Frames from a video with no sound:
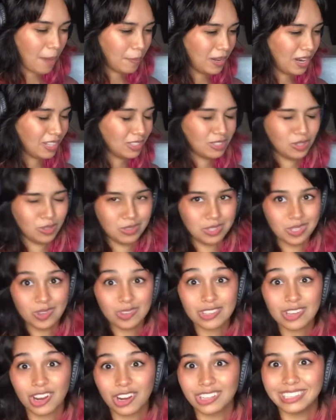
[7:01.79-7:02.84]
mean, not
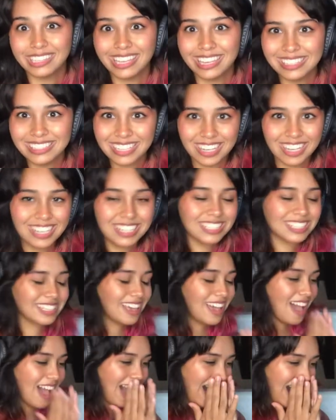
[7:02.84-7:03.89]
tutus, her leotards.
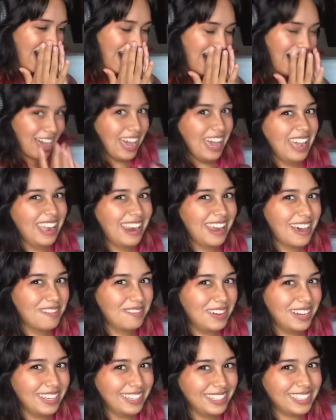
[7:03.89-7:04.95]
I love
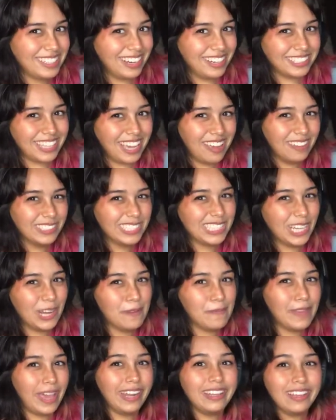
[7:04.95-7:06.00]
leotards. I have so
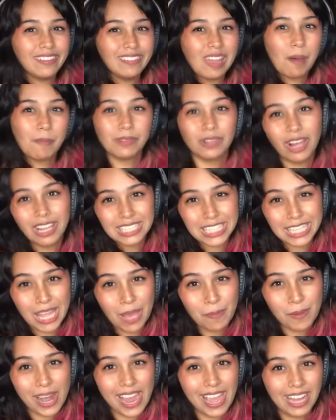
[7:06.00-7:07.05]
many of them. Lots of
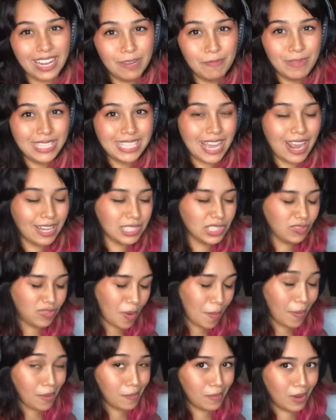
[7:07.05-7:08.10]
them were hand-me-downs
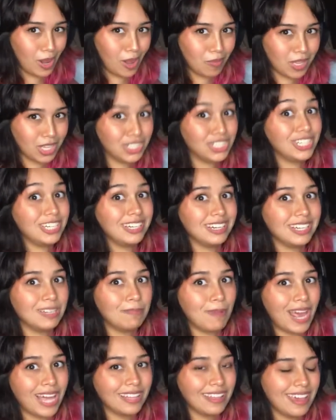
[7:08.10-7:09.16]
from my mom because she did
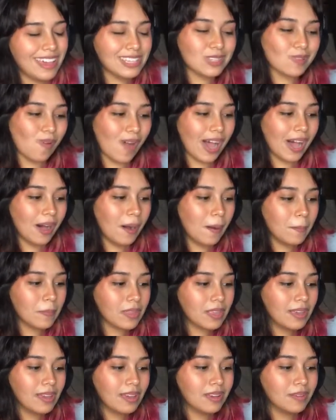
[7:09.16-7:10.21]
ballet as well.
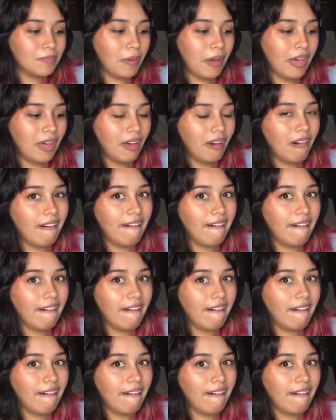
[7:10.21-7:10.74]
But